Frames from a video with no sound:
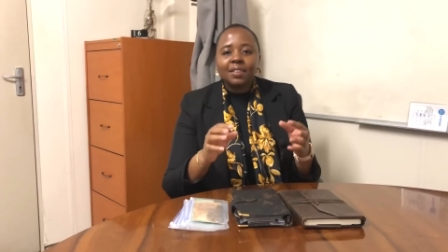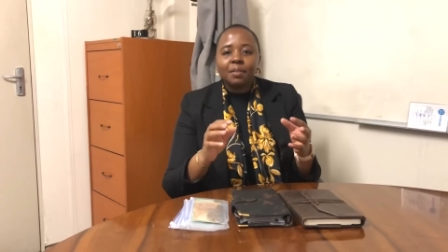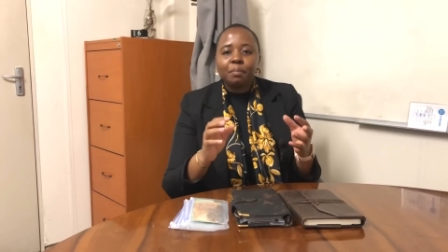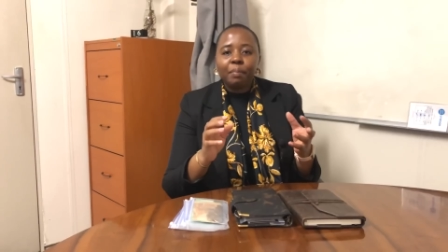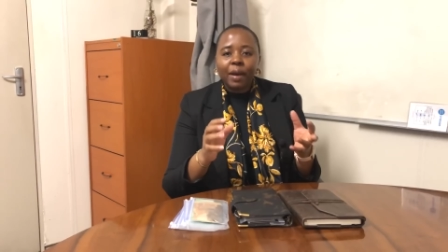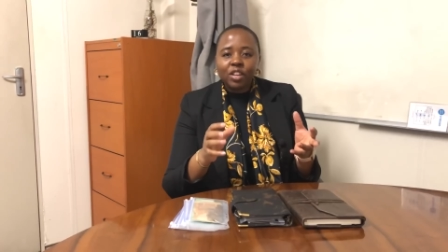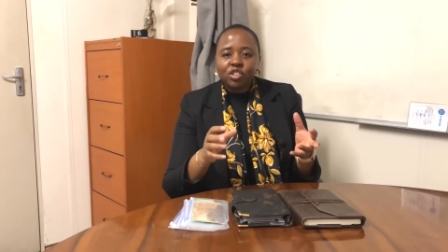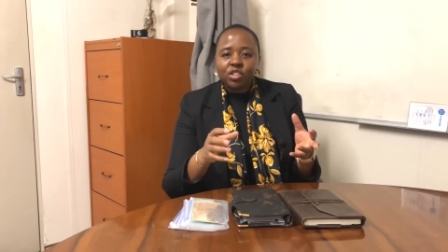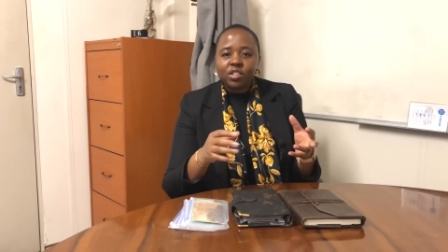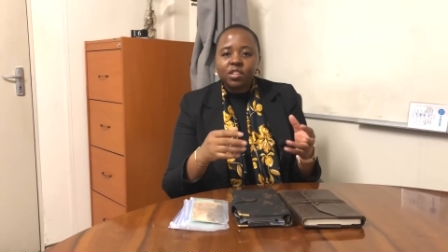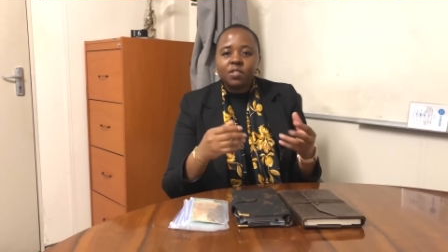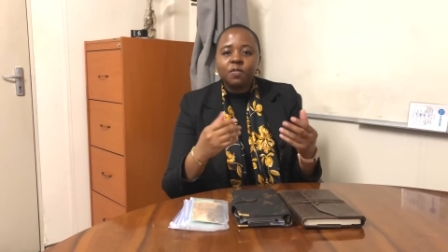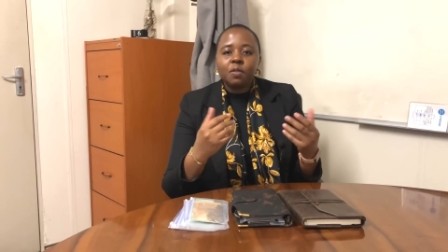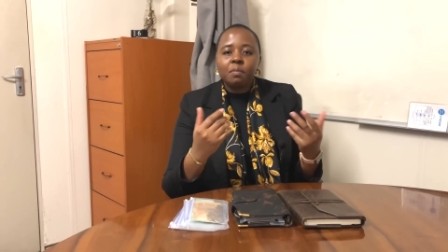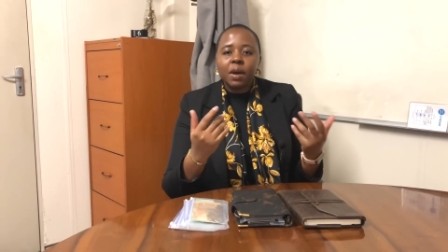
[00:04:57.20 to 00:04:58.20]

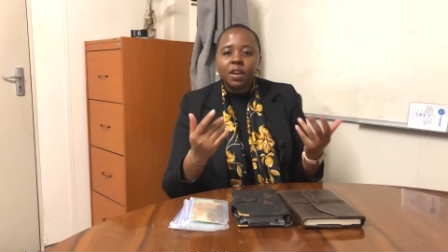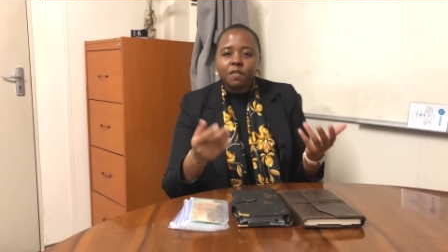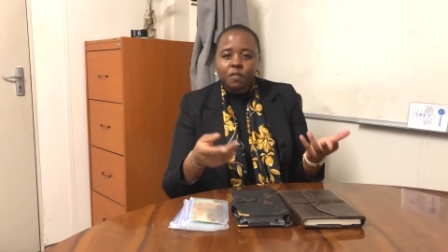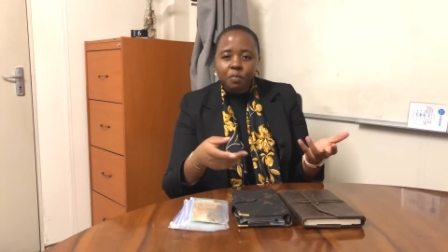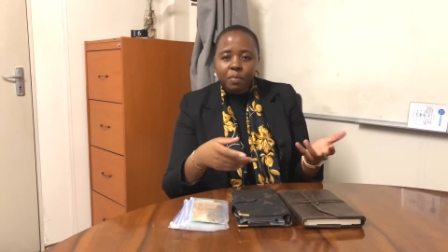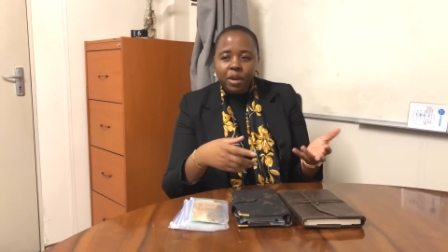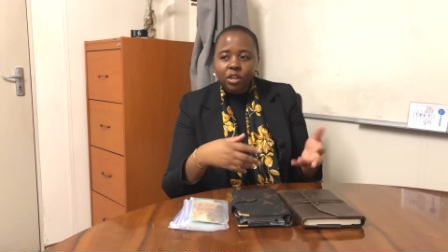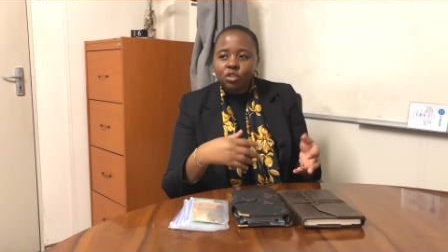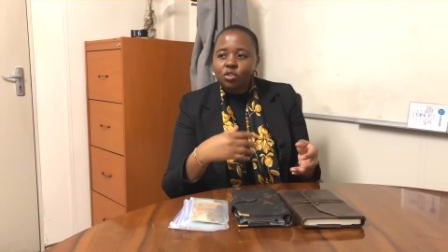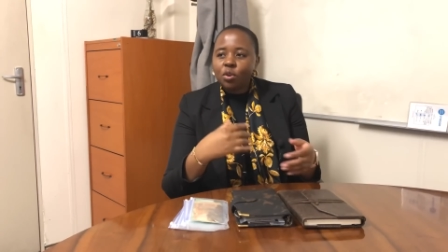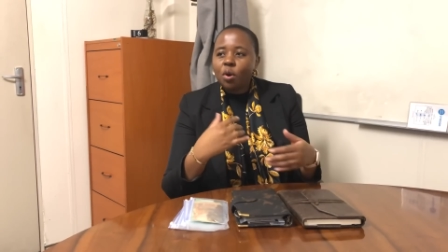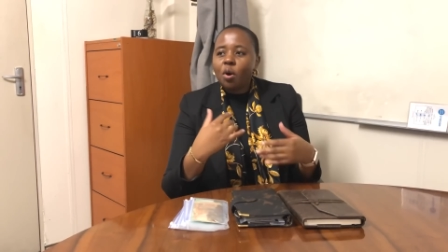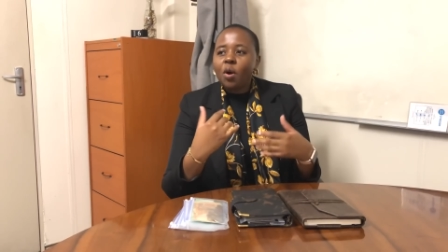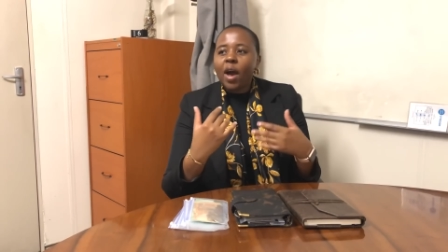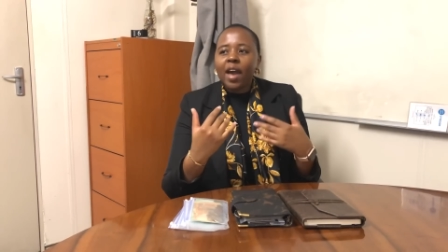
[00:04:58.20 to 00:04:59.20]
budgeted for money for petrol.